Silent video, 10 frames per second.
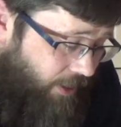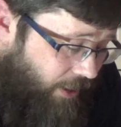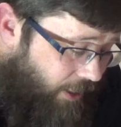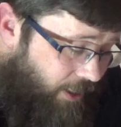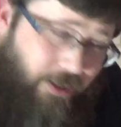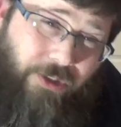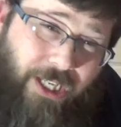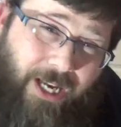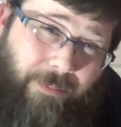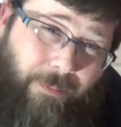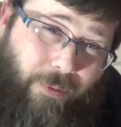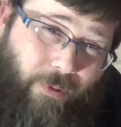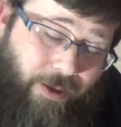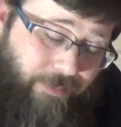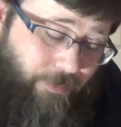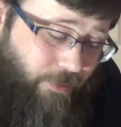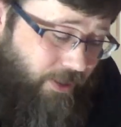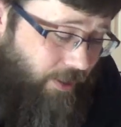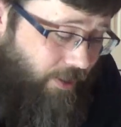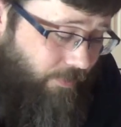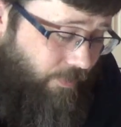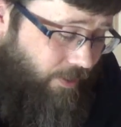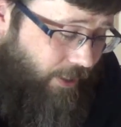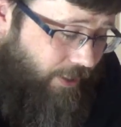Uh, go check out my boy, my boy Terry Wong